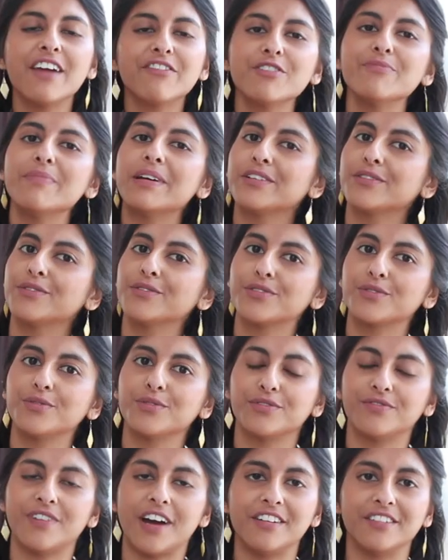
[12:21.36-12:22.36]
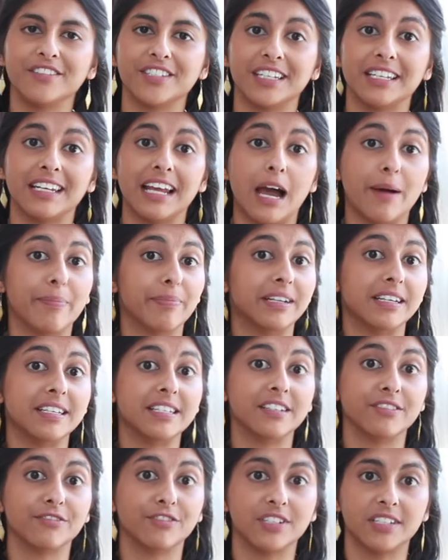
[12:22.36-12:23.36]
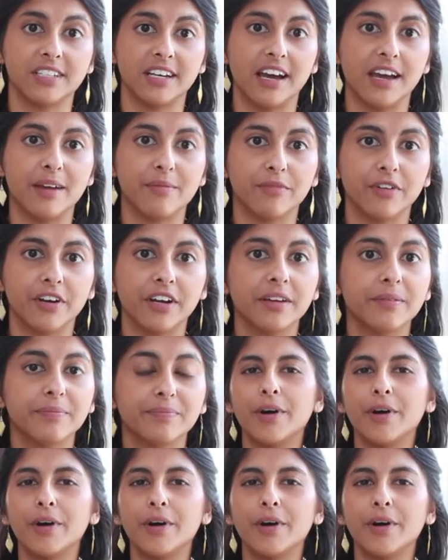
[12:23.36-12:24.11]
every medical school's finals are going to happen at a different time, right?